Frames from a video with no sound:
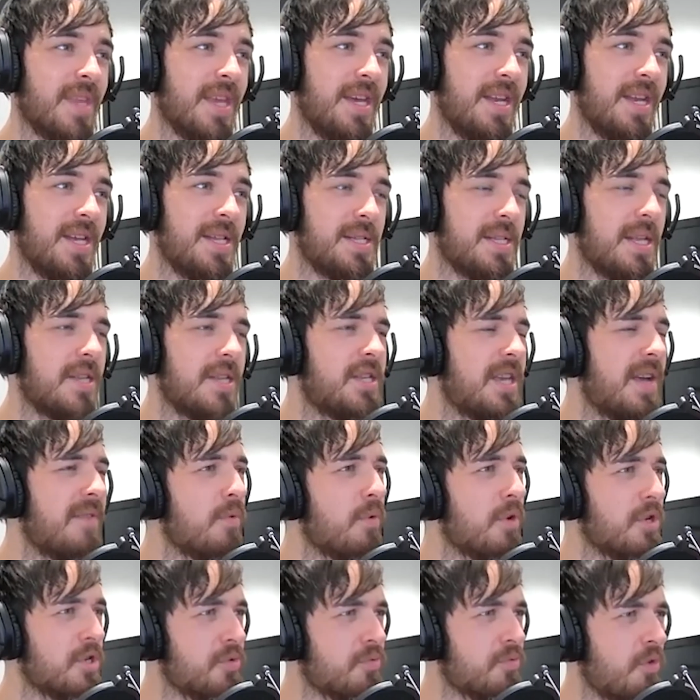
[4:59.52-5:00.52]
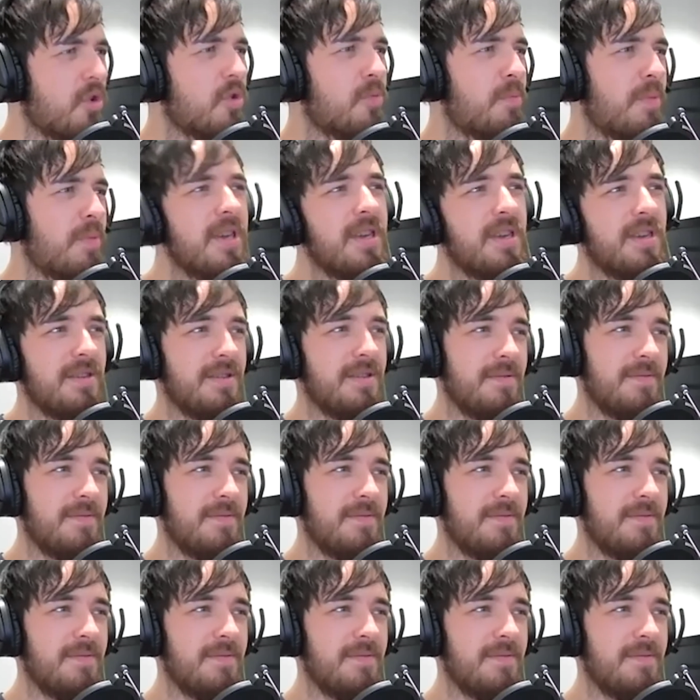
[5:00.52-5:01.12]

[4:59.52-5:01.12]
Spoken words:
It is. Do you ever watch rugby?